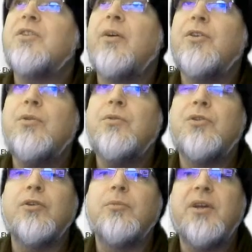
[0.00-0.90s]
here on
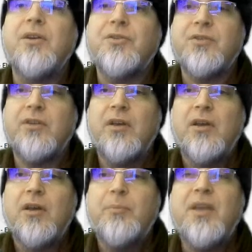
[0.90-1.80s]
YouTube. Here's
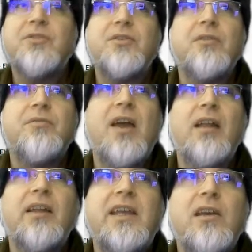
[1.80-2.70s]
Peace in the
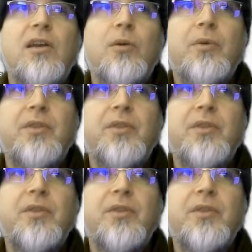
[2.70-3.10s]
Valley with